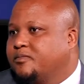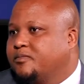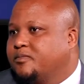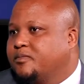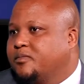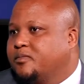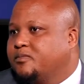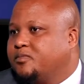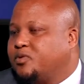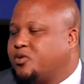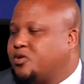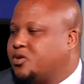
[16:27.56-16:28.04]

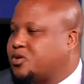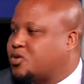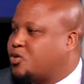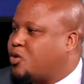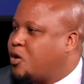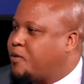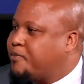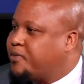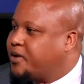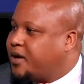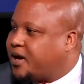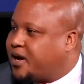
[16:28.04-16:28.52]
because
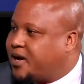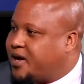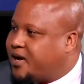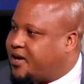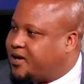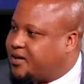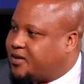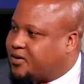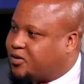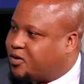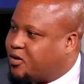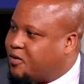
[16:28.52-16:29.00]

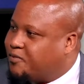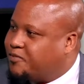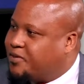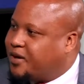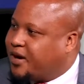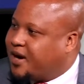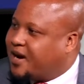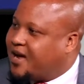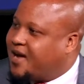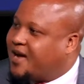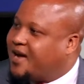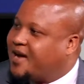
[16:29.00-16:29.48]

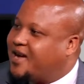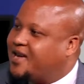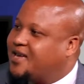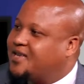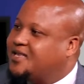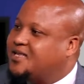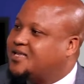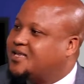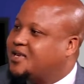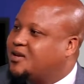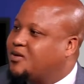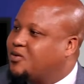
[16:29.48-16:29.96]

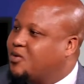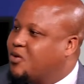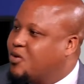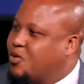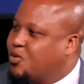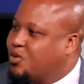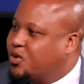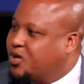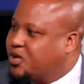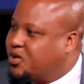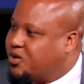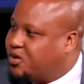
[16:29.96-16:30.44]
copyrights and
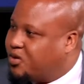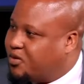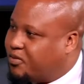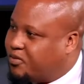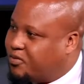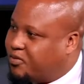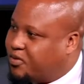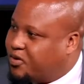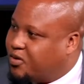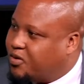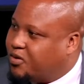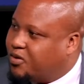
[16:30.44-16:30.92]
owning your
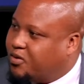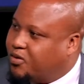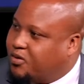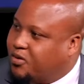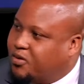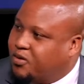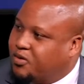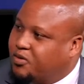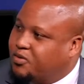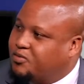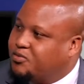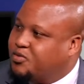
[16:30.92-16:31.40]

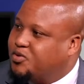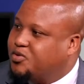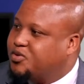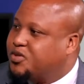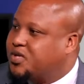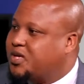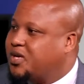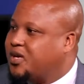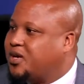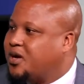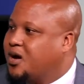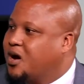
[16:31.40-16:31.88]
own
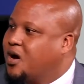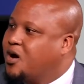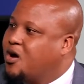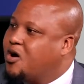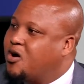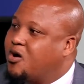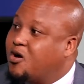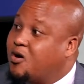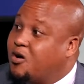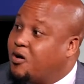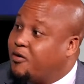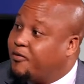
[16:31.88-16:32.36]
music,
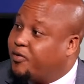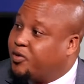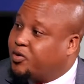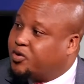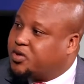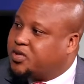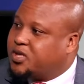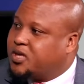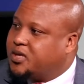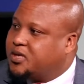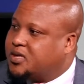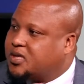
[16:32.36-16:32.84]
all of those
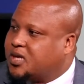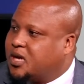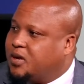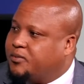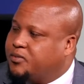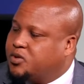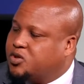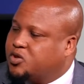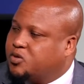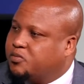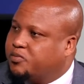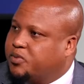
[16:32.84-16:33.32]
things come
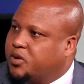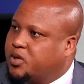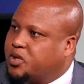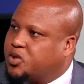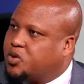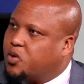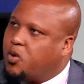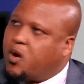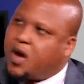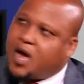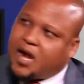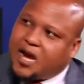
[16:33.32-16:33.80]
into play.
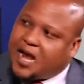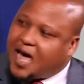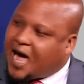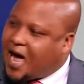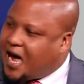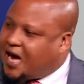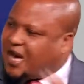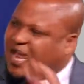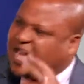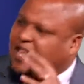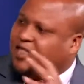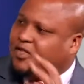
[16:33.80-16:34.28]
So
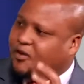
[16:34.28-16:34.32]
I like the